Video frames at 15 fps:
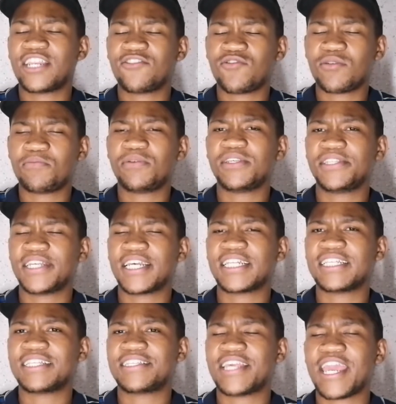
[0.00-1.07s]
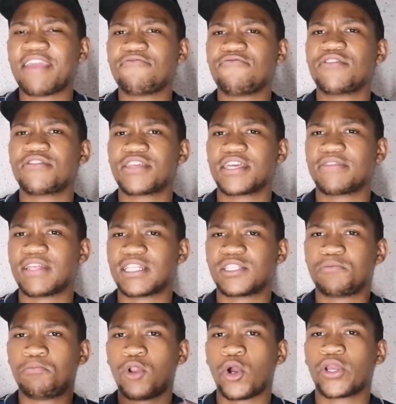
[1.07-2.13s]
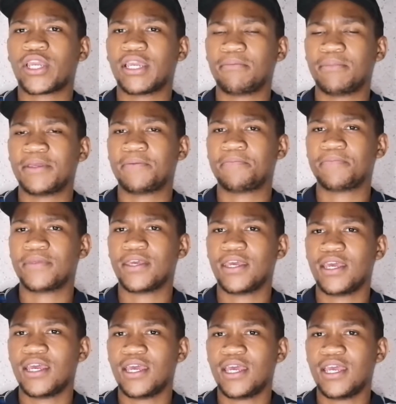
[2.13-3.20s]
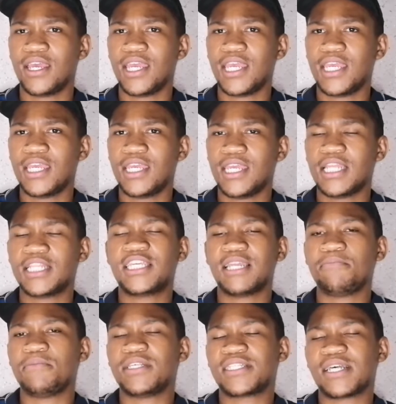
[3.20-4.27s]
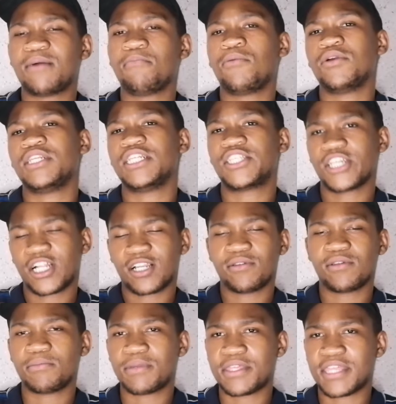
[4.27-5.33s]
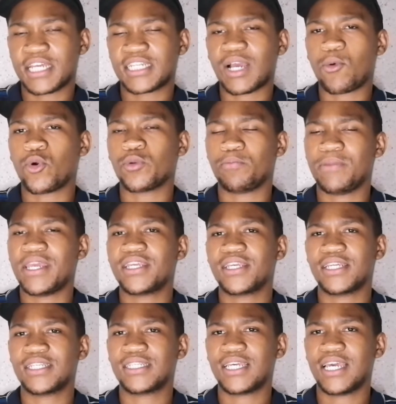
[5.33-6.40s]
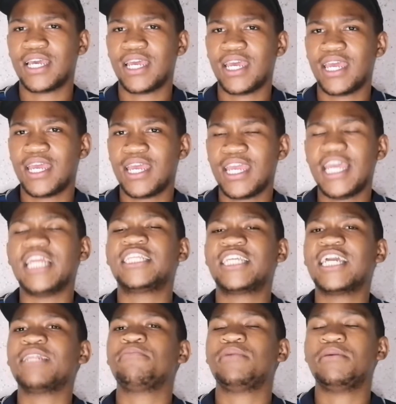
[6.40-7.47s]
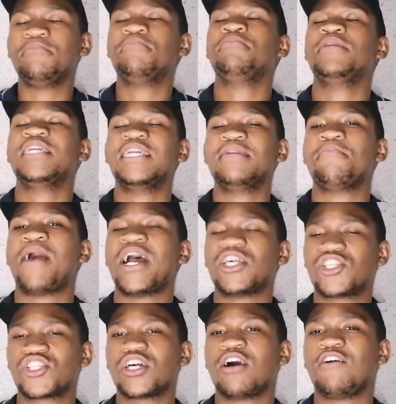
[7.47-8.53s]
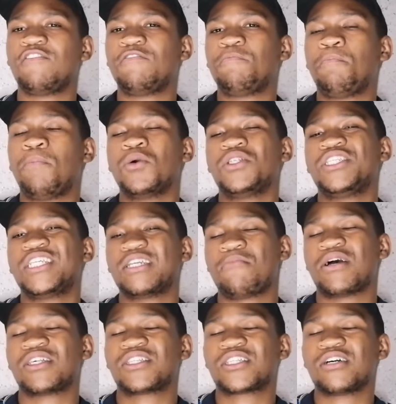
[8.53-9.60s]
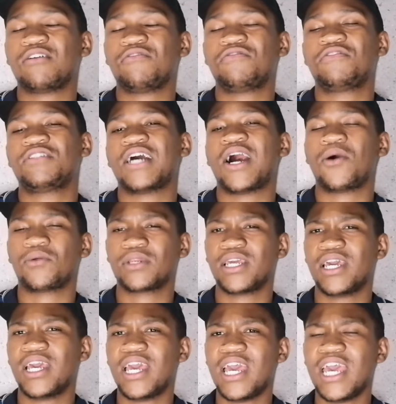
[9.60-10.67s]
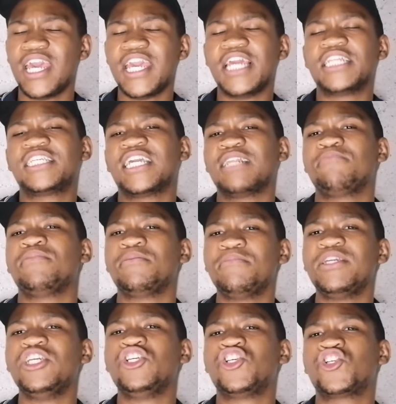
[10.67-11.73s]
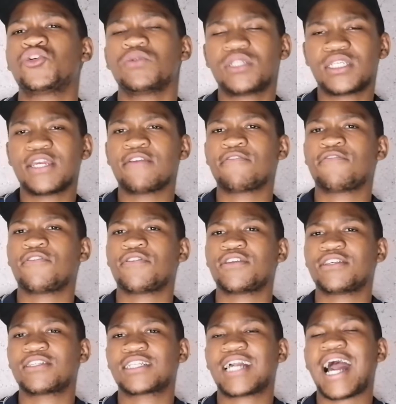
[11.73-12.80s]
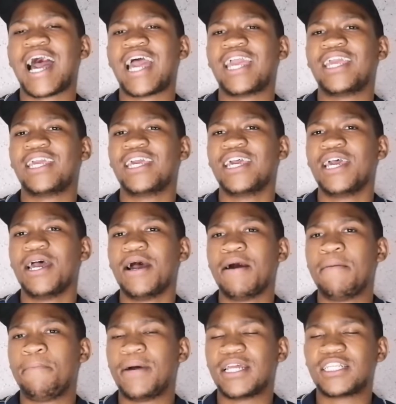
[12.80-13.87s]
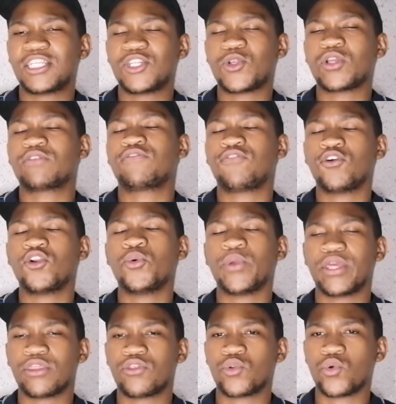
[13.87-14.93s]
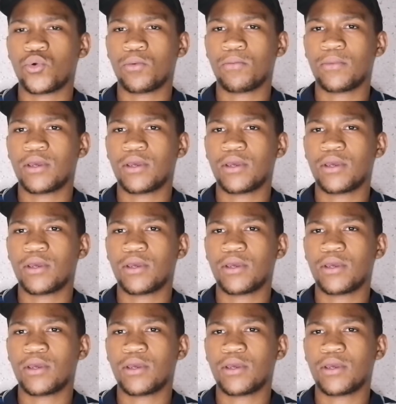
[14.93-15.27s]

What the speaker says: represents everything that's blocking me. It can be somebody telling me that I won't make it. It can be me, myself, putting myself down. It can be me shooting for the sky, but not following through.